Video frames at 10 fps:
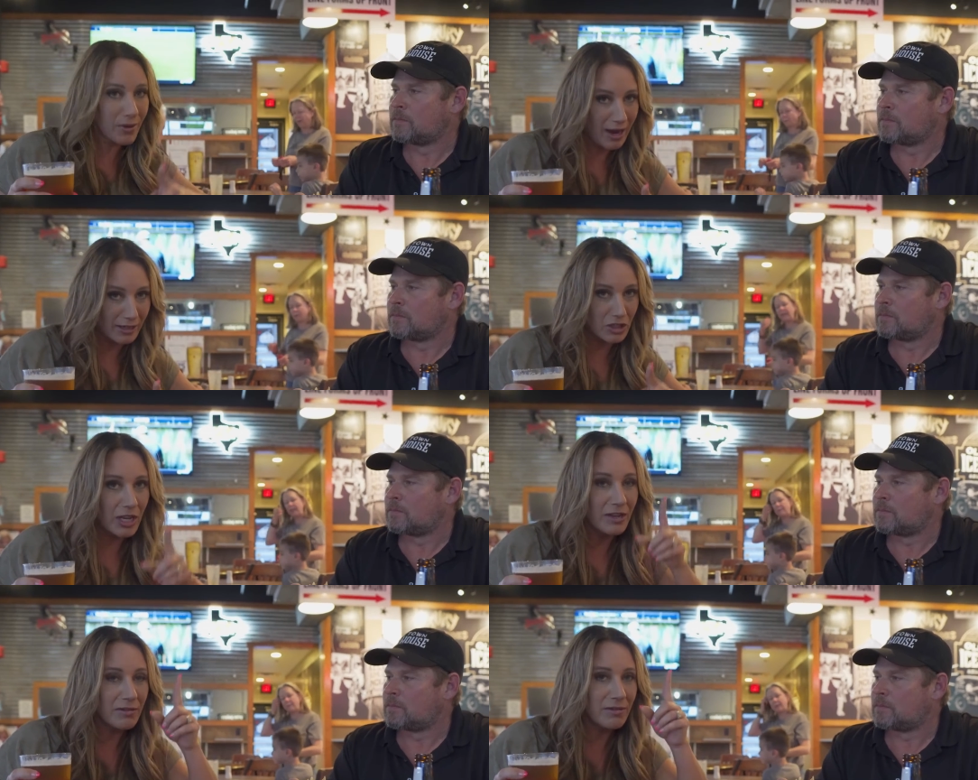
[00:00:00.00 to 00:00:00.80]
Speaker 1: guys
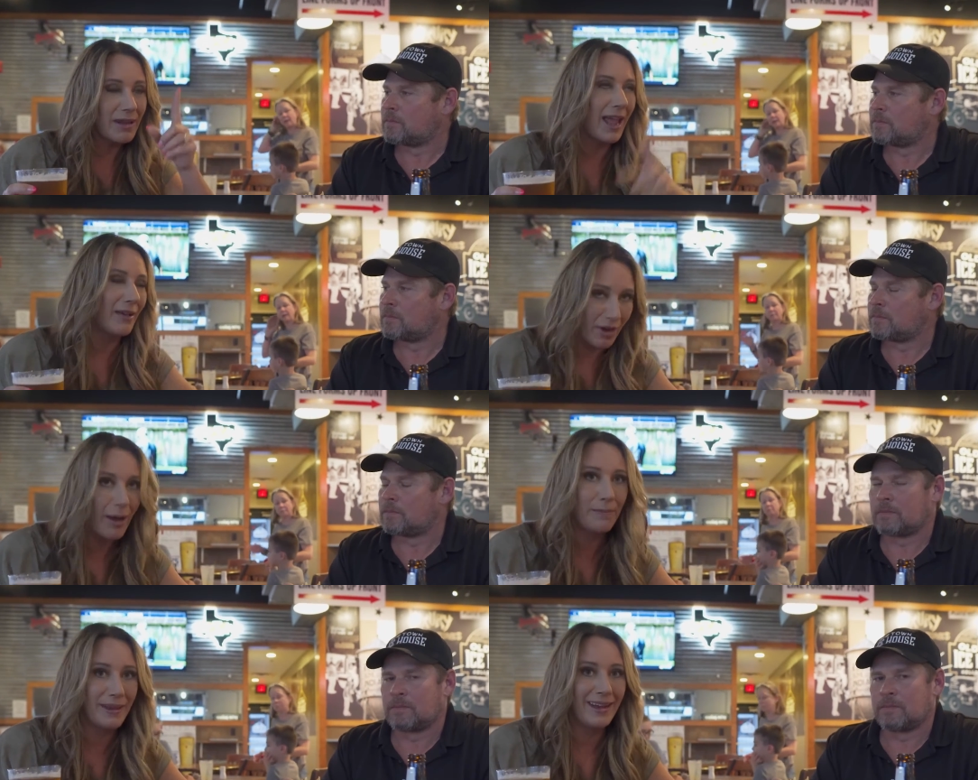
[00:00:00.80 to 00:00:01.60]
have
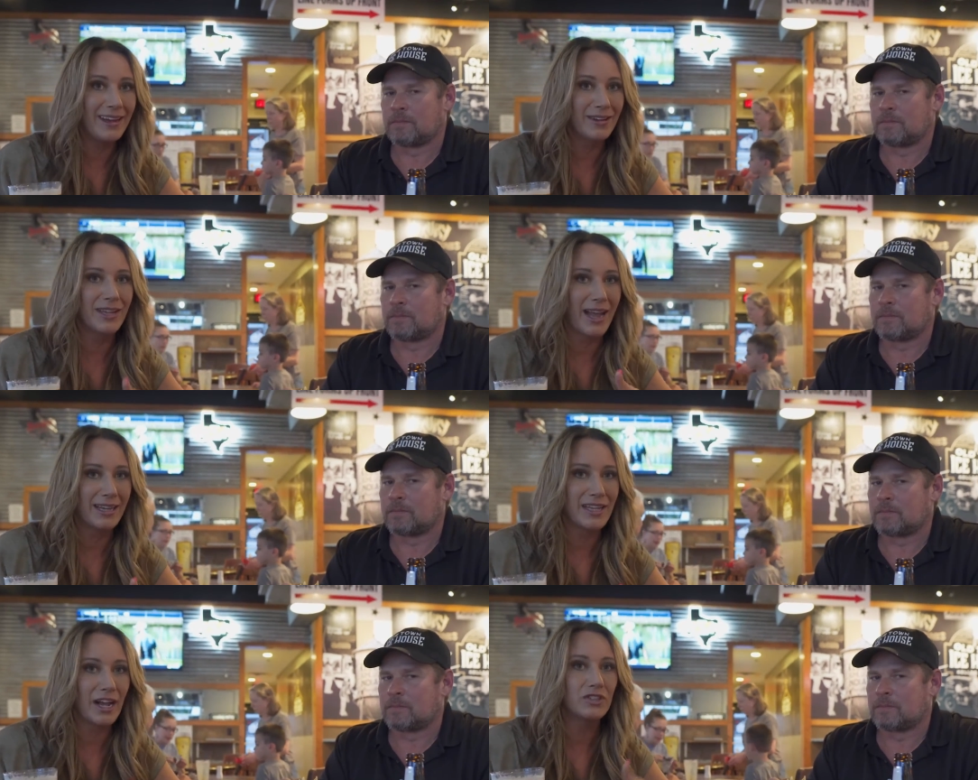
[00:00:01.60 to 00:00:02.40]
not been here to
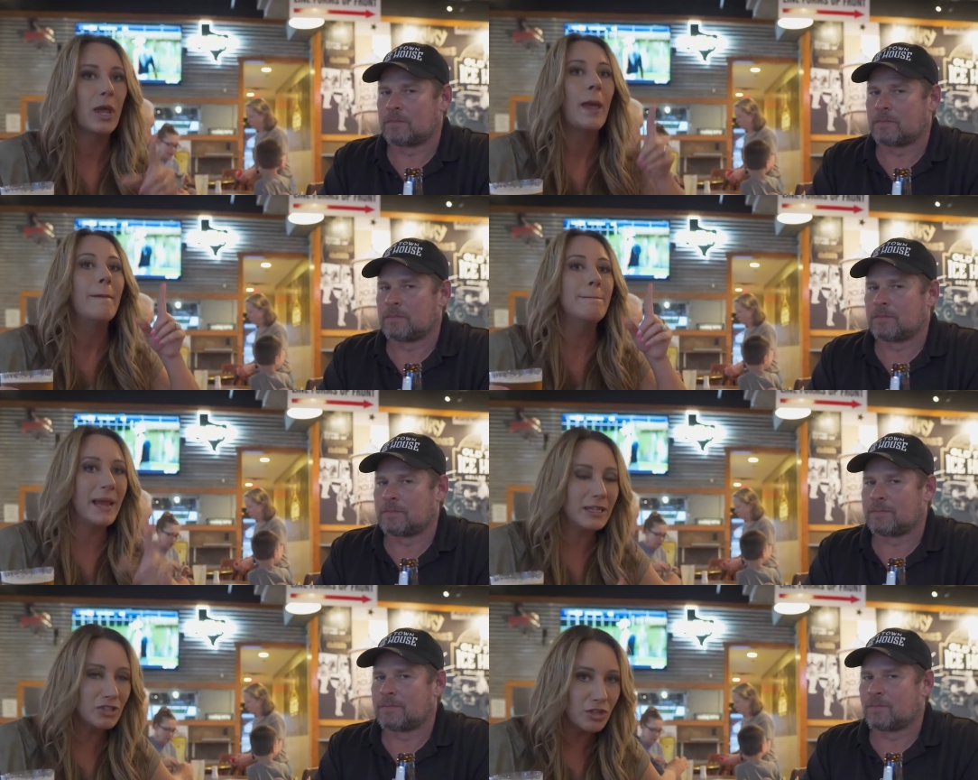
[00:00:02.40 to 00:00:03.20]
Ice House,
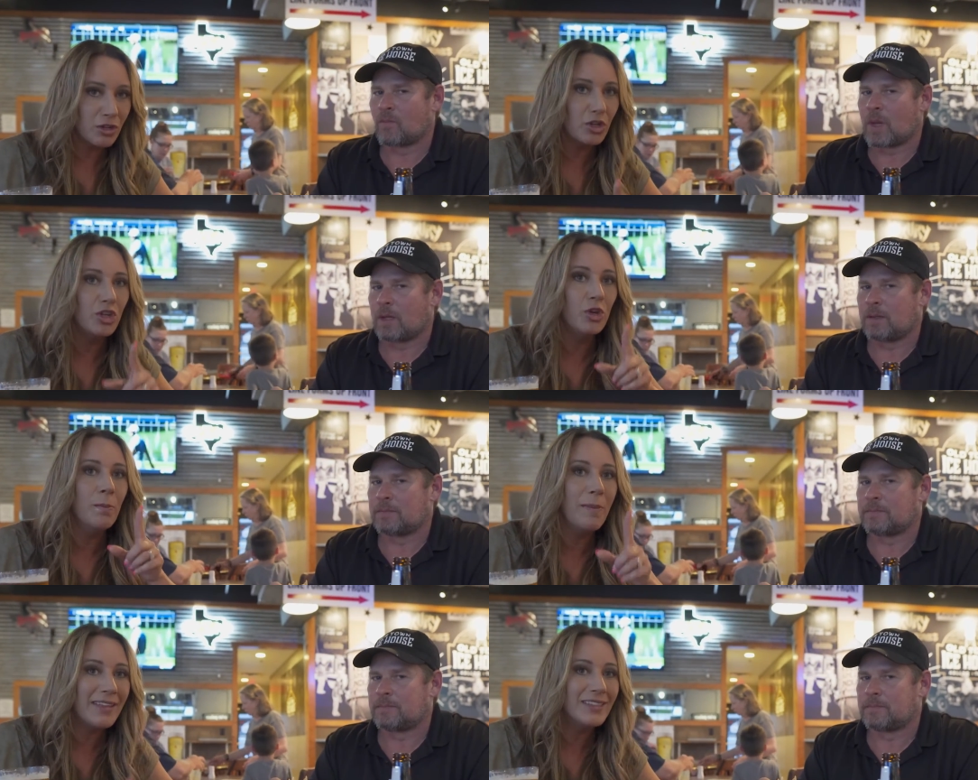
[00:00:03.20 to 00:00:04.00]
make sure
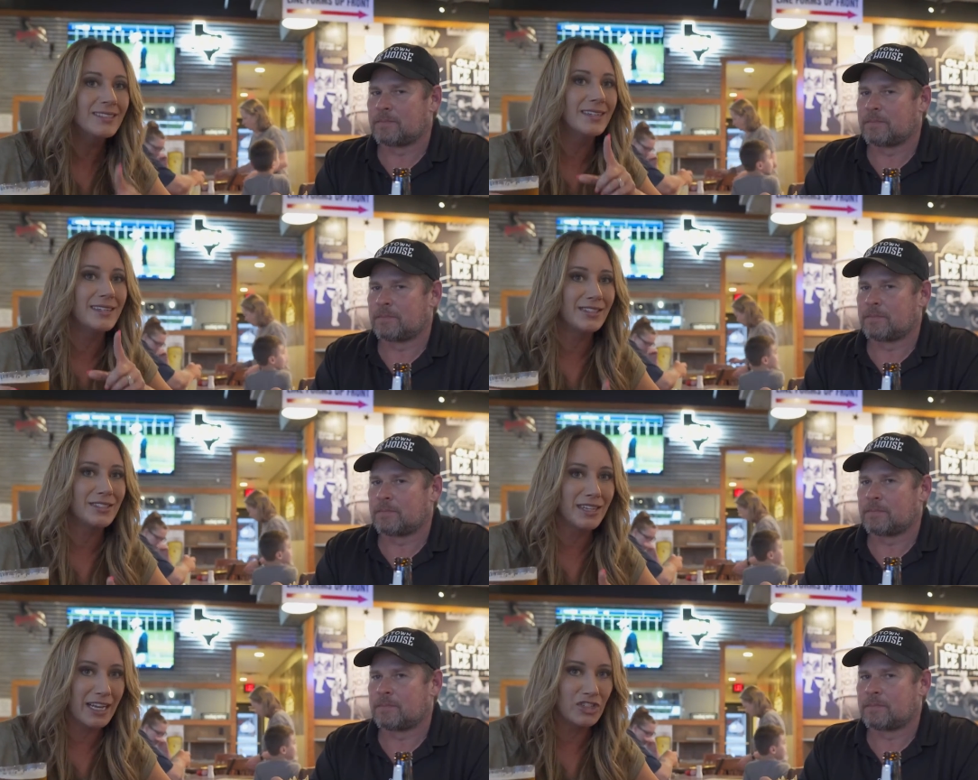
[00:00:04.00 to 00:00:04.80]
you make this a
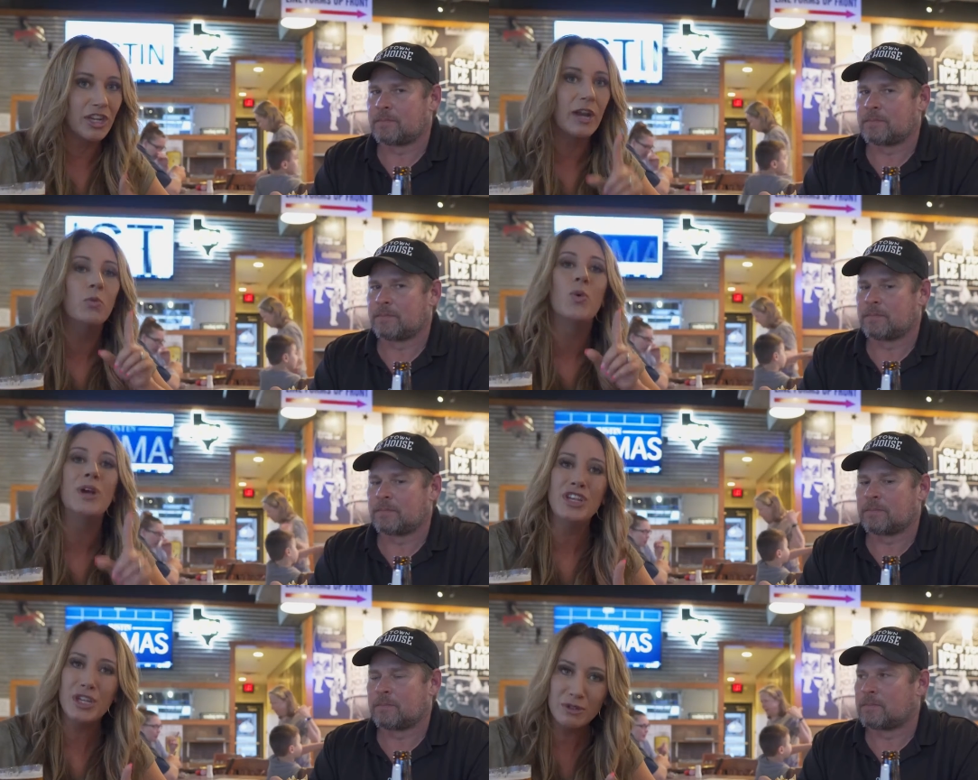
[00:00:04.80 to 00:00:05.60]
destination. And
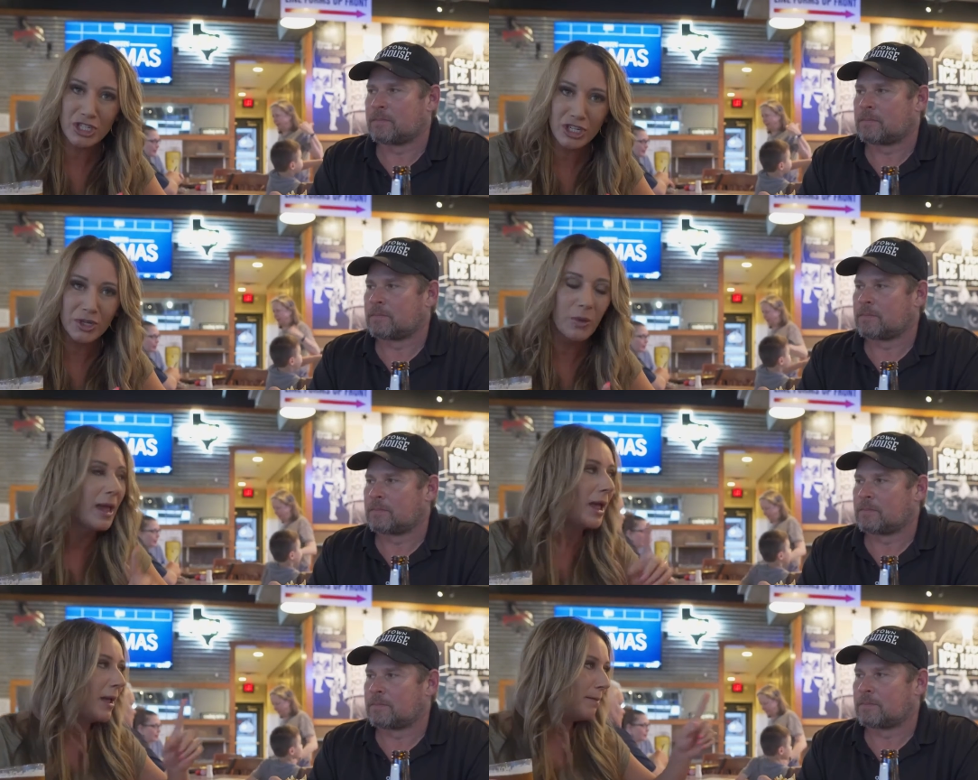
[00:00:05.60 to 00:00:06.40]
when you do,
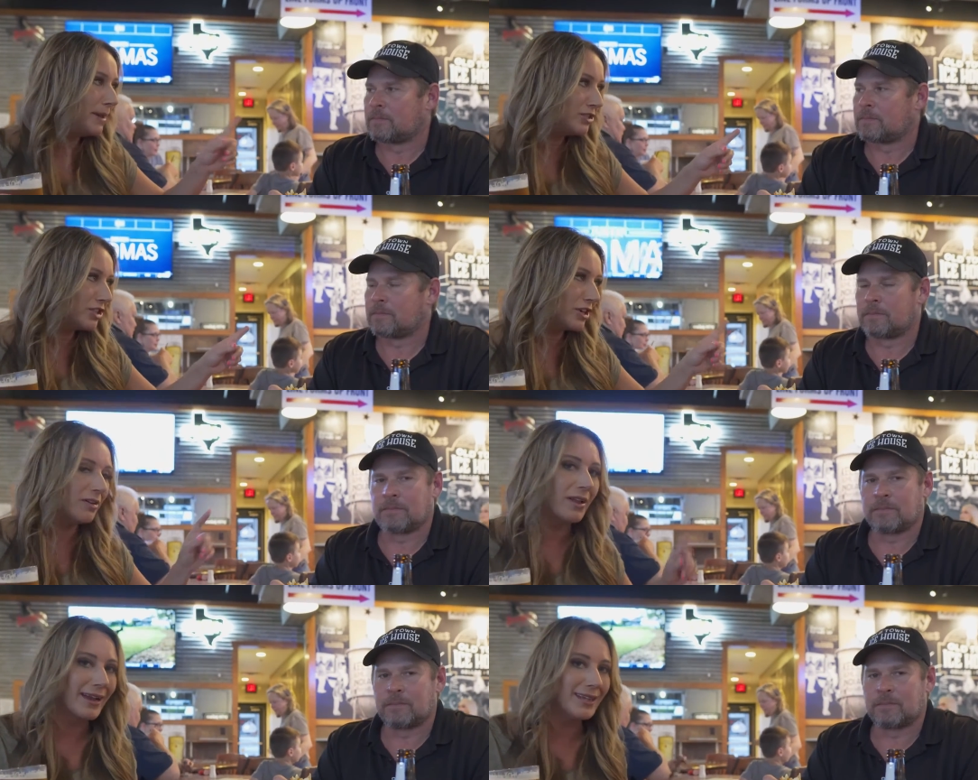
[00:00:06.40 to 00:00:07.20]
be
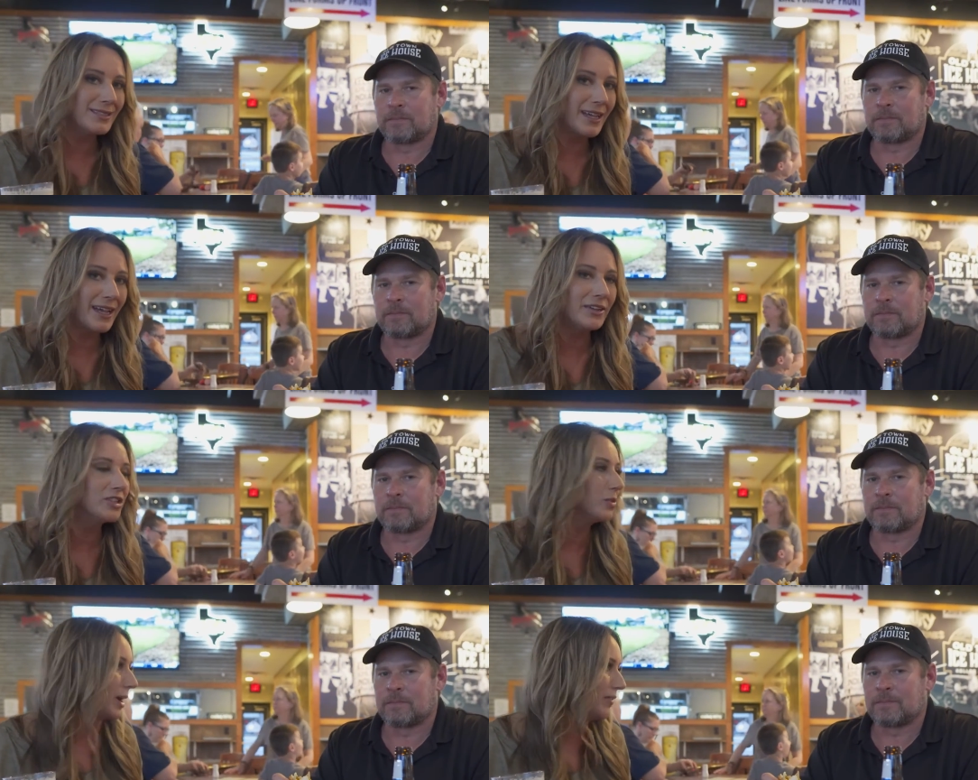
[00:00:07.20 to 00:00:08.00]
sure, like I said,
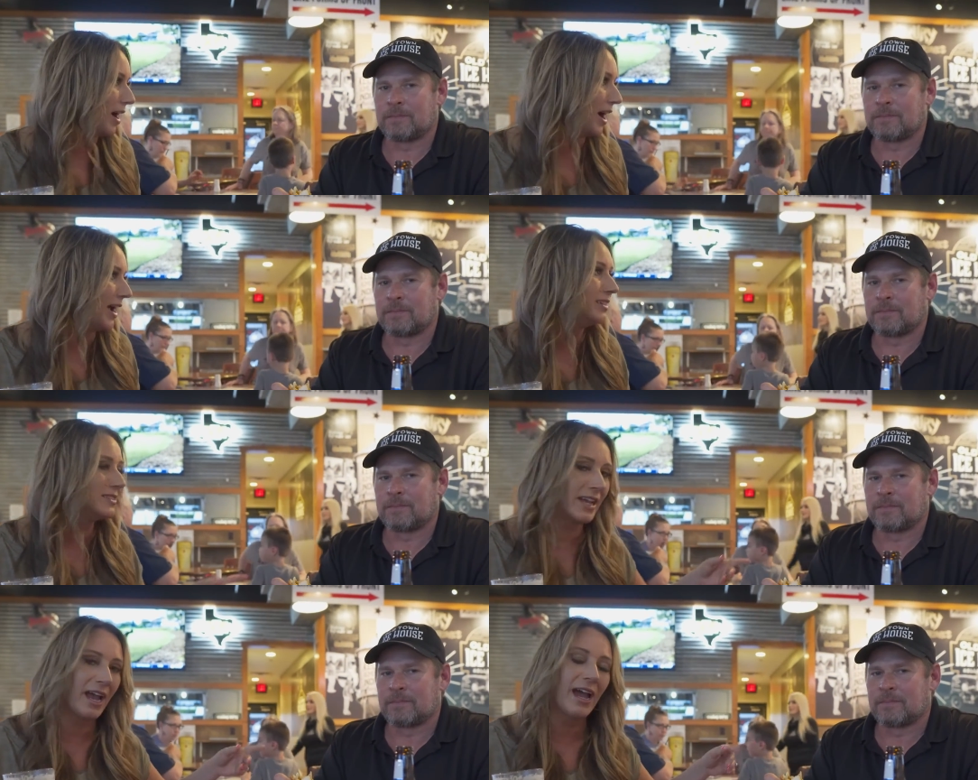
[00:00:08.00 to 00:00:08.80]
to wave hi
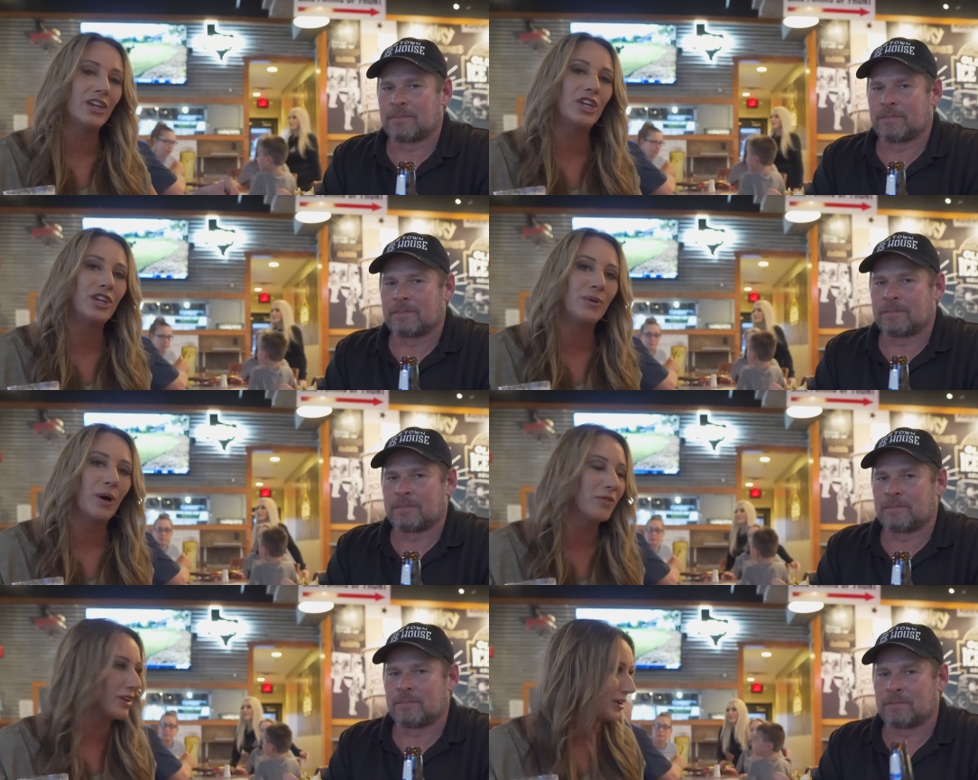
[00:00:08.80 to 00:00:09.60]
and say hi to Hugh
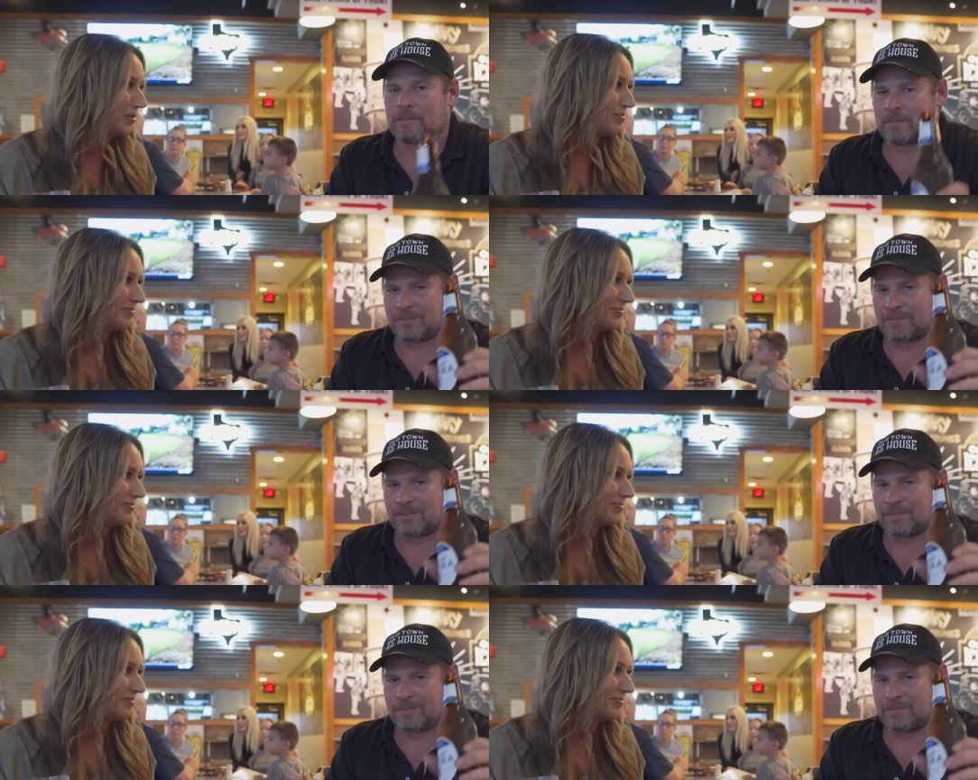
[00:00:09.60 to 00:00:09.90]
over here.